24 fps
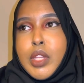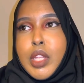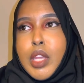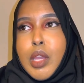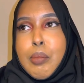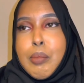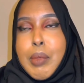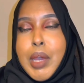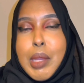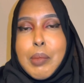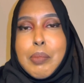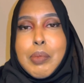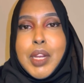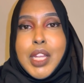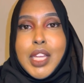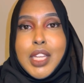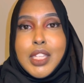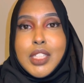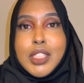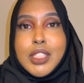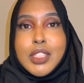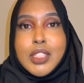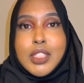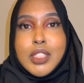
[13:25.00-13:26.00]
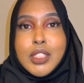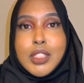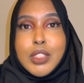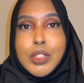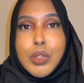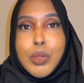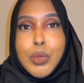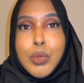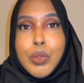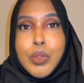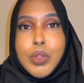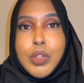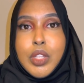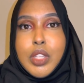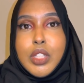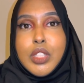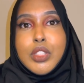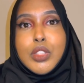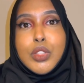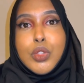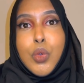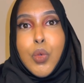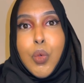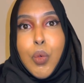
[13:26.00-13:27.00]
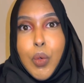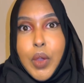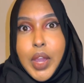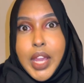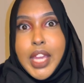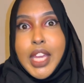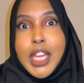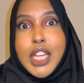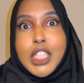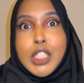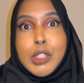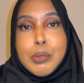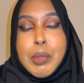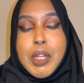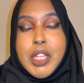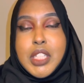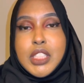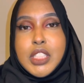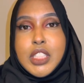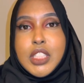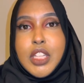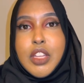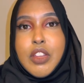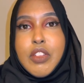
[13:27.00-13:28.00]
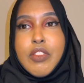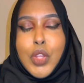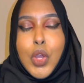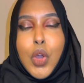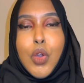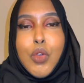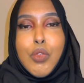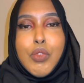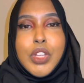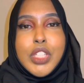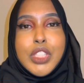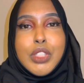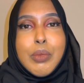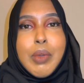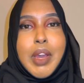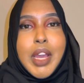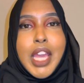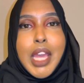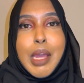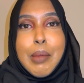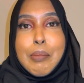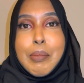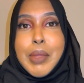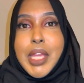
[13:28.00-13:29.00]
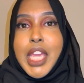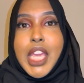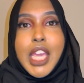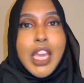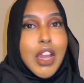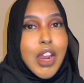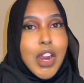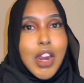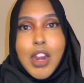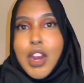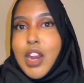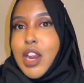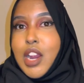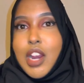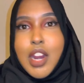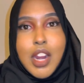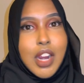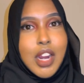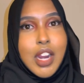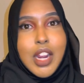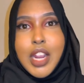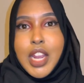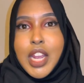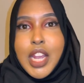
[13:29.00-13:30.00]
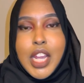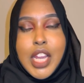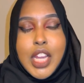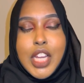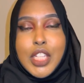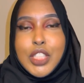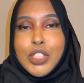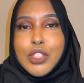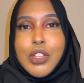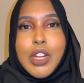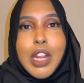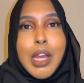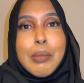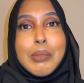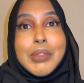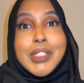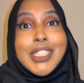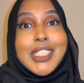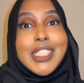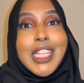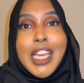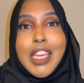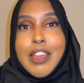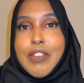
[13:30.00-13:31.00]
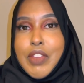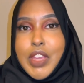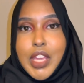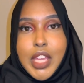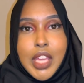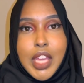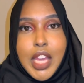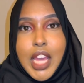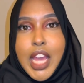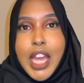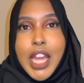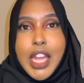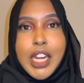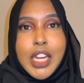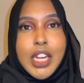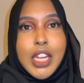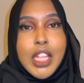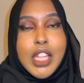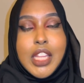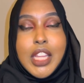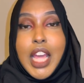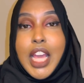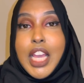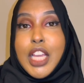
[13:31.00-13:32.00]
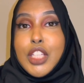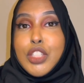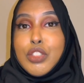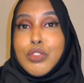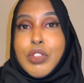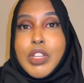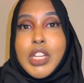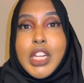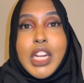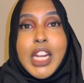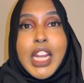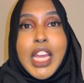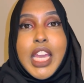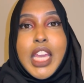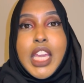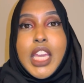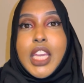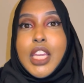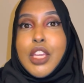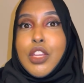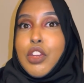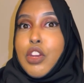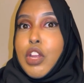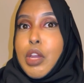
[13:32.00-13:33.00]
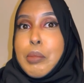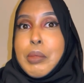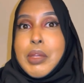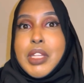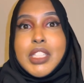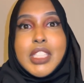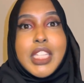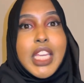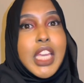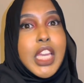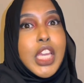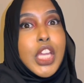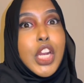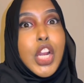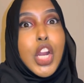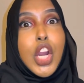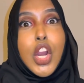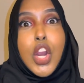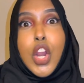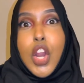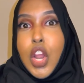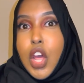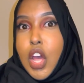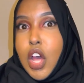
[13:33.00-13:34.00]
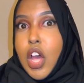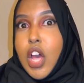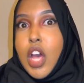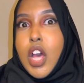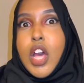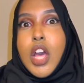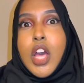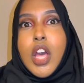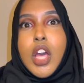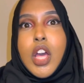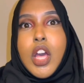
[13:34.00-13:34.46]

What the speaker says: my place is quite expensive. The whole reason why I'm here is so that I'm saving. And that is really, like, you know what I mean, taking a lot